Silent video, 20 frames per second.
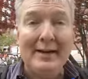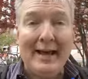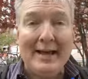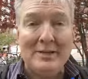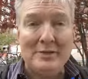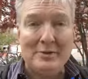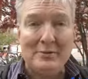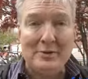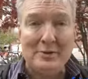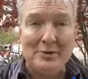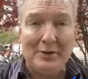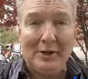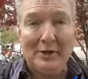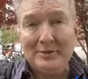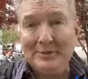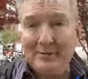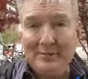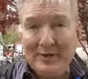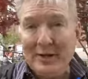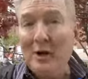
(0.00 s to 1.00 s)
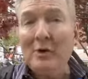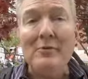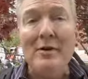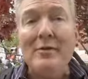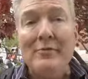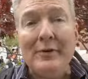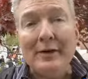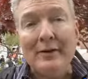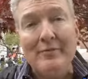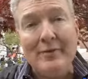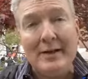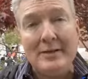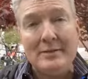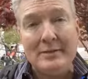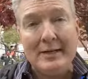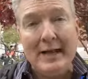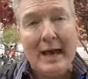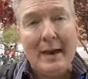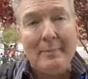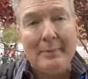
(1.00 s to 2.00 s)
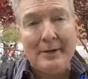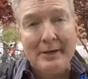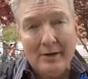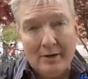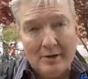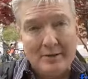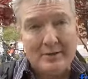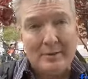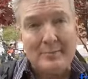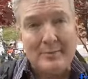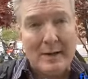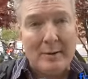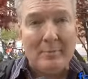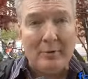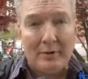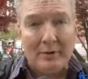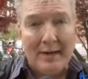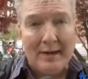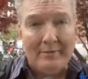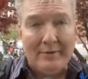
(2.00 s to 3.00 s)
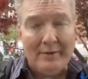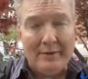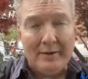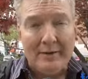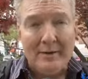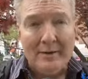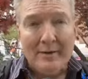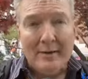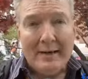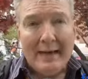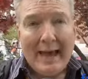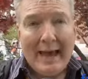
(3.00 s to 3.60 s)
as a result of the horrific events that happened here on September 11th,